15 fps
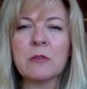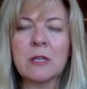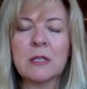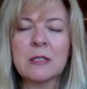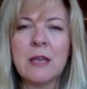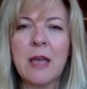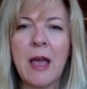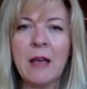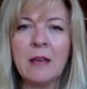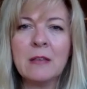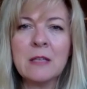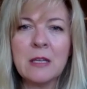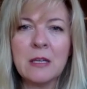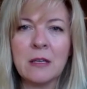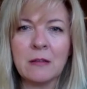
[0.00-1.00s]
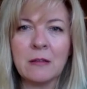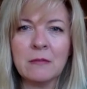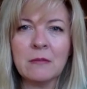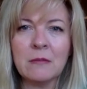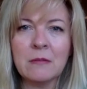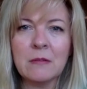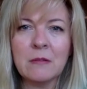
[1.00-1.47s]
And it's asking,
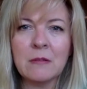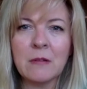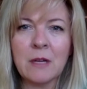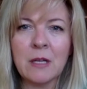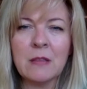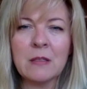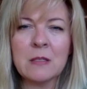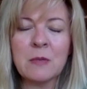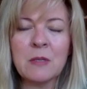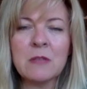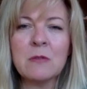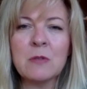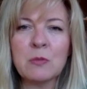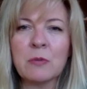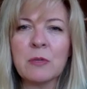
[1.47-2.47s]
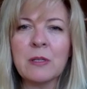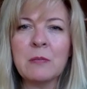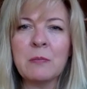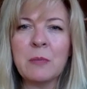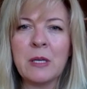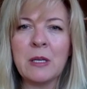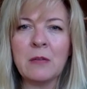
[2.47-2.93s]
right? This muscle is really
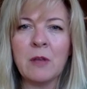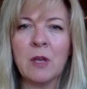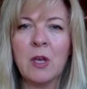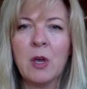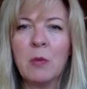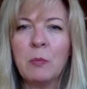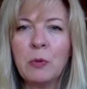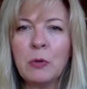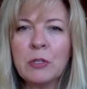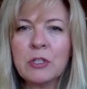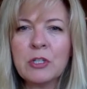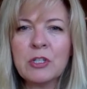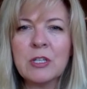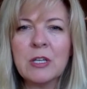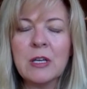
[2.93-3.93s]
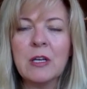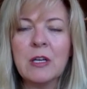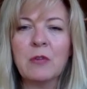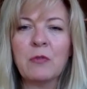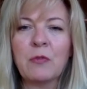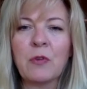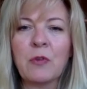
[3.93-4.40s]
being pushed
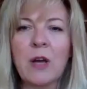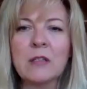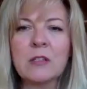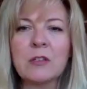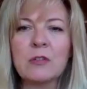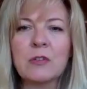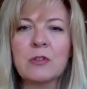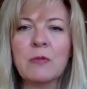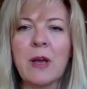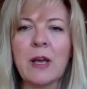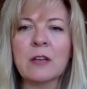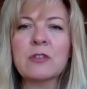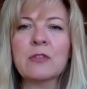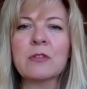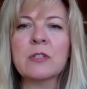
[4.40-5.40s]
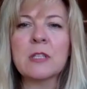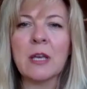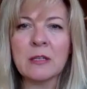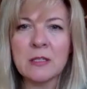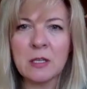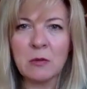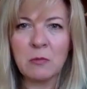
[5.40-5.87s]
for us to
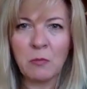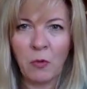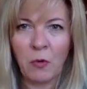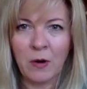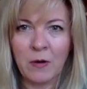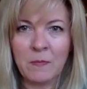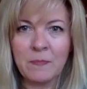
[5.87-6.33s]
exercise it more.